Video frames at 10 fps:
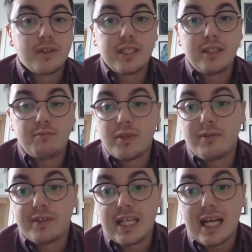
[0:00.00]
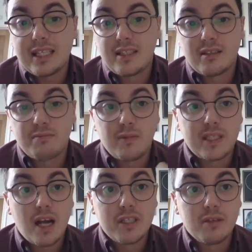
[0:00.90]
Really, fantastic
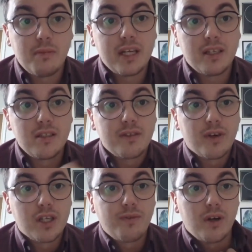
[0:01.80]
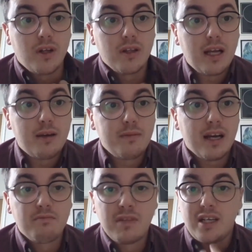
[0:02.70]
assignment submissions. First of all,
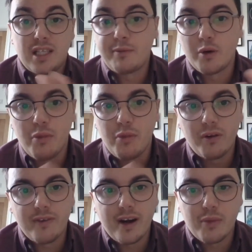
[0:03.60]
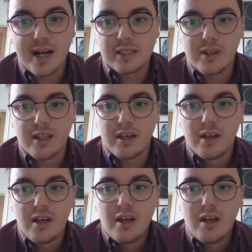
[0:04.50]
yeah, I think we were both very impressed with the